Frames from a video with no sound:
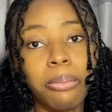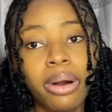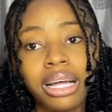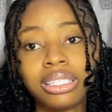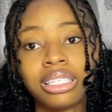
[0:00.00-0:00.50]
But
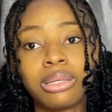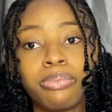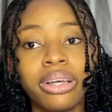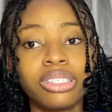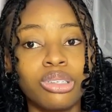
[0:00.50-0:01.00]

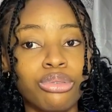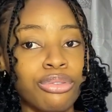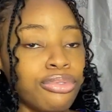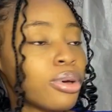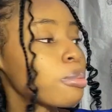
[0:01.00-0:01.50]
anticipate the
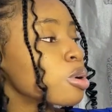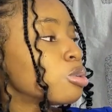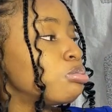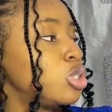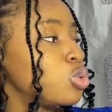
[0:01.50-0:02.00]
review I'm going
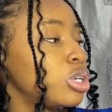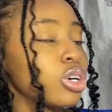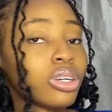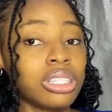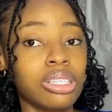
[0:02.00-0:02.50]
to be doing
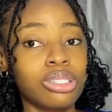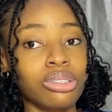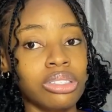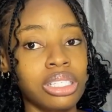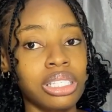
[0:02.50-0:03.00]
on the
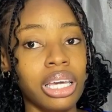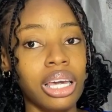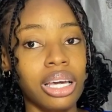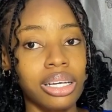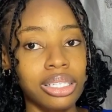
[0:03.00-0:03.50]
sunstick,
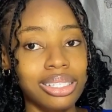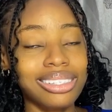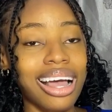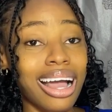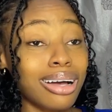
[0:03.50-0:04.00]

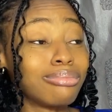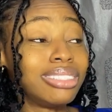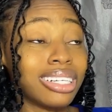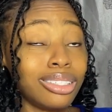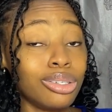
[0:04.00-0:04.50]
because I'm
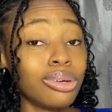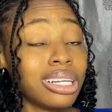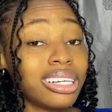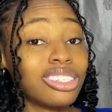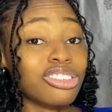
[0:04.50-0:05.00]

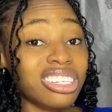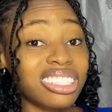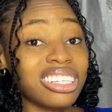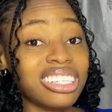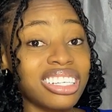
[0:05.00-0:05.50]
genuinely
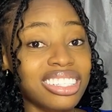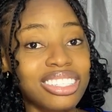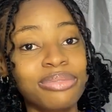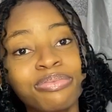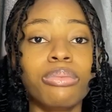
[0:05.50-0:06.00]
interested in it.
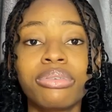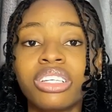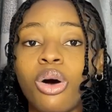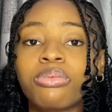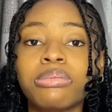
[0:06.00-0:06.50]
I'm
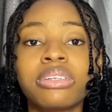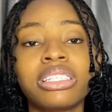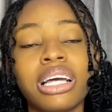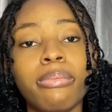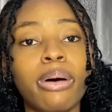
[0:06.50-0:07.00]
pretty
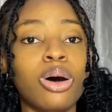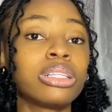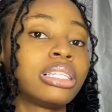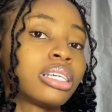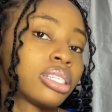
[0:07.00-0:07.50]
optimistic
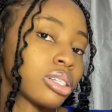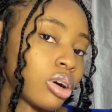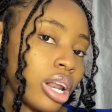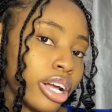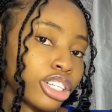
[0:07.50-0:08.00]
about this
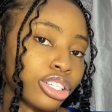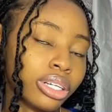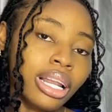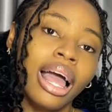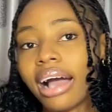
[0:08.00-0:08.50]

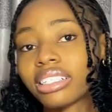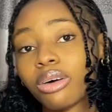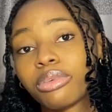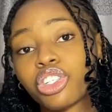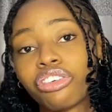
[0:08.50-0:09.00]
collection, and
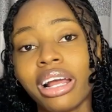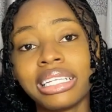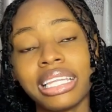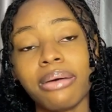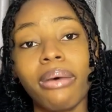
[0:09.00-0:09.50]
I'll be
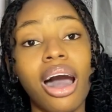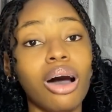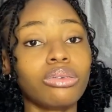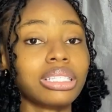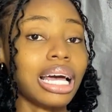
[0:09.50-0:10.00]
trying them
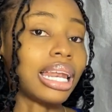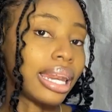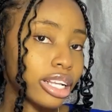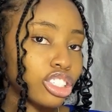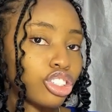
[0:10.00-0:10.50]
out and
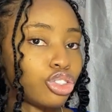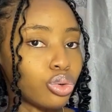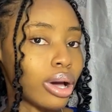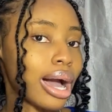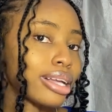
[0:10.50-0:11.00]
letting
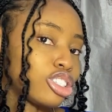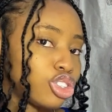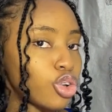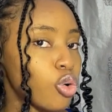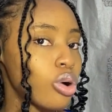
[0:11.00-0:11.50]
you guys
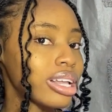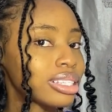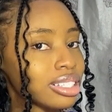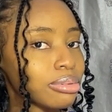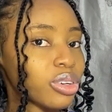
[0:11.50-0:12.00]
know in
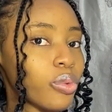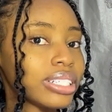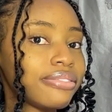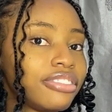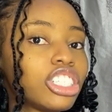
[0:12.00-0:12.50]

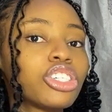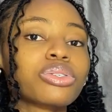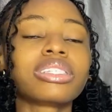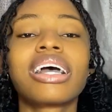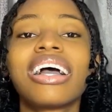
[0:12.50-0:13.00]
subsequent
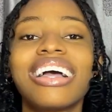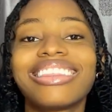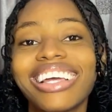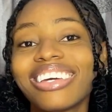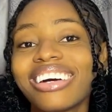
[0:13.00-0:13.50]
videos.
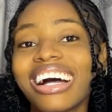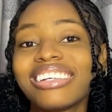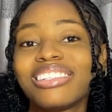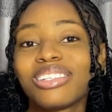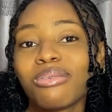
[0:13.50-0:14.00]
Thank you
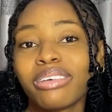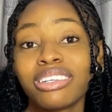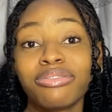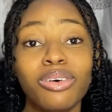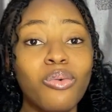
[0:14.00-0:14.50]
guys so
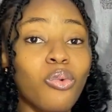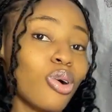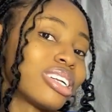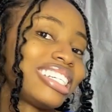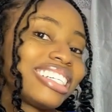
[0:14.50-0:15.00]
much for
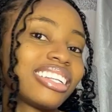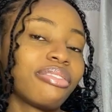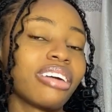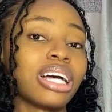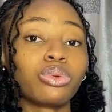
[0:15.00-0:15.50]
watching.
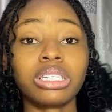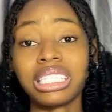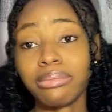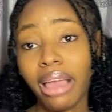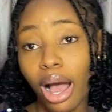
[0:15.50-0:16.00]
If you guys want to
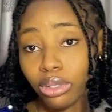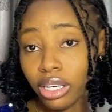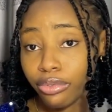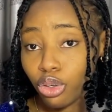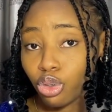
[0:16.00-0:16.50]
see me
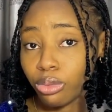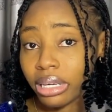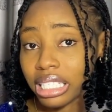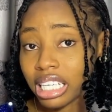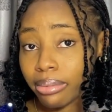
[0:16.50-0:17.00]
outside of YouTube, you
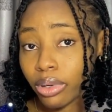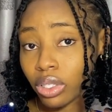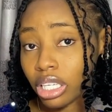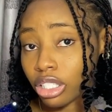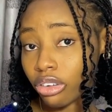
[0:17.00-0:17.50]
can check me out
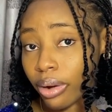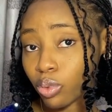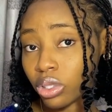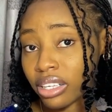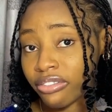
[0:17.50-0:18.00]
on Instagram,
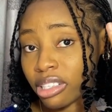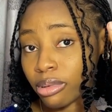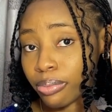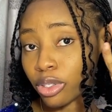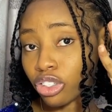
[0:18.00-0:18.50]
Twitter,
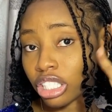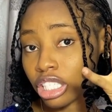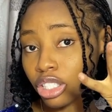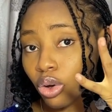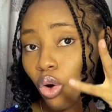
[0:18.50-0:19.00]
Facebook, Pinterest,
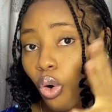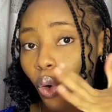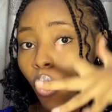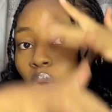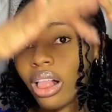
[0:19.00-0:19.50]
TikTok,
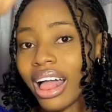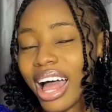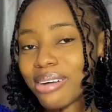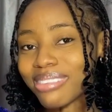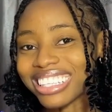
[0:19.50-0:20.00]
or
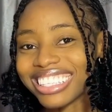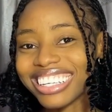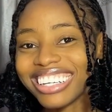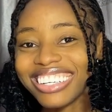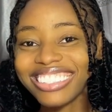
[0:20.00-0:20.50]

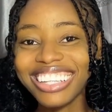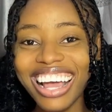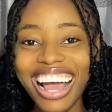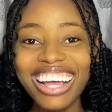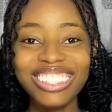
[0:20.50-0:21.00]

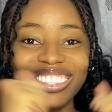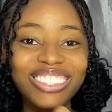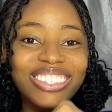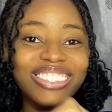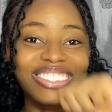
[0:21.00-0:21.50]

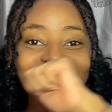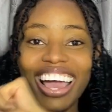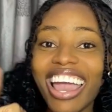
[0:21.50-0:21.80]
Mathildaduku.